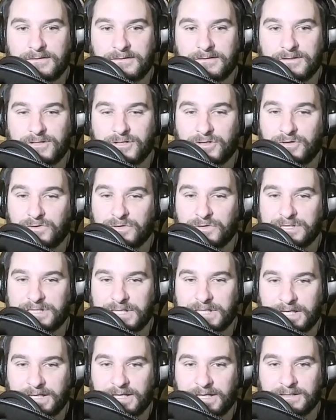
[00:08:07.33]
Janoris
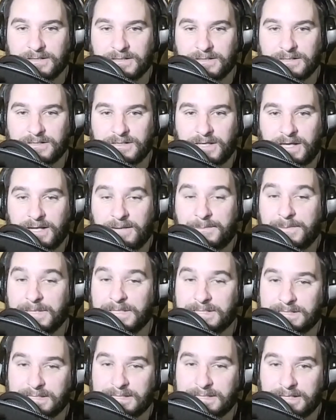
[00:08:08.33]
Jenkins had a
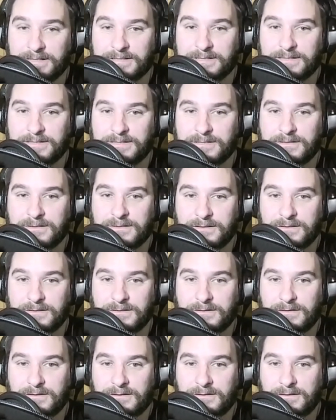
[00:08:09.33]
pick 6
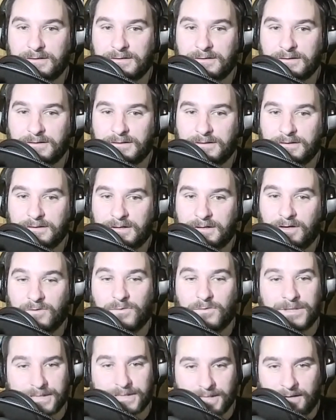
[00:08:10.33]
on
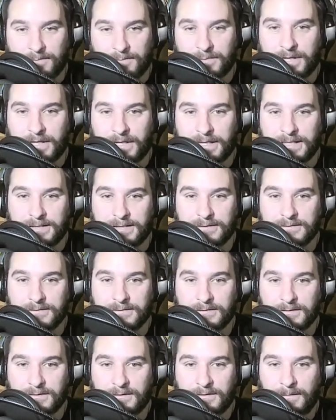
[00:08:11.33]
one Tom Brady.
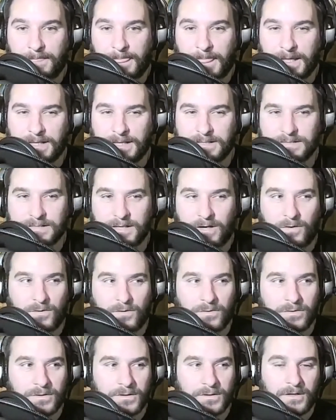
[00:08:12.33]

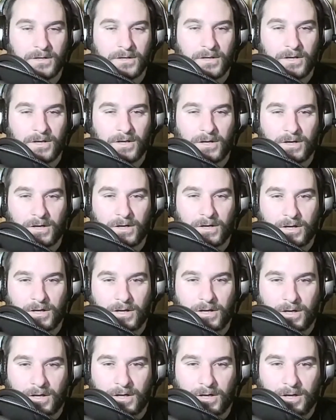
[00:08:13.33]
So,
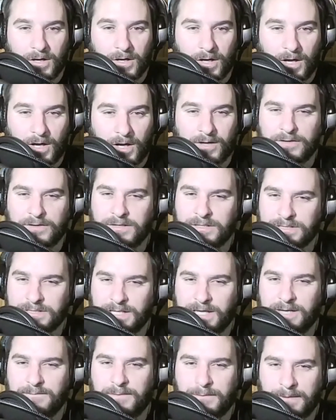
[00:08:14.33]
are the
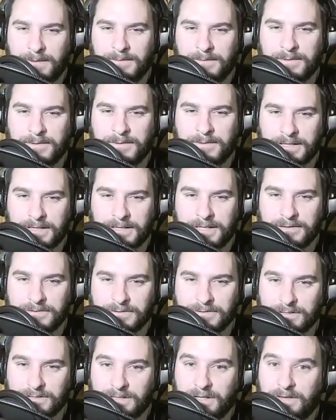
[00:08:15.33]
Tampa Bay
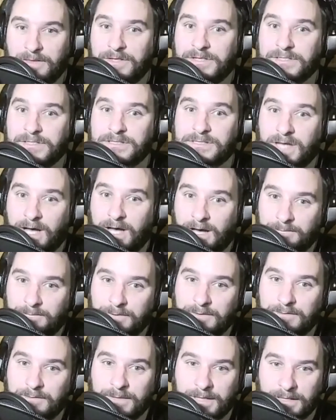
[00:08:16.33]
Buccaneers the
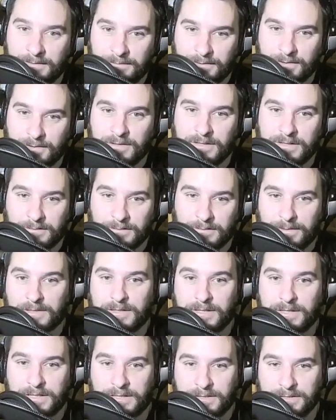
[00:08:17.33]
Tampa Bay
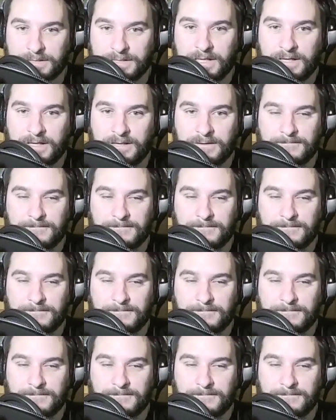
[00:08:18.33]
Buccaneers yet?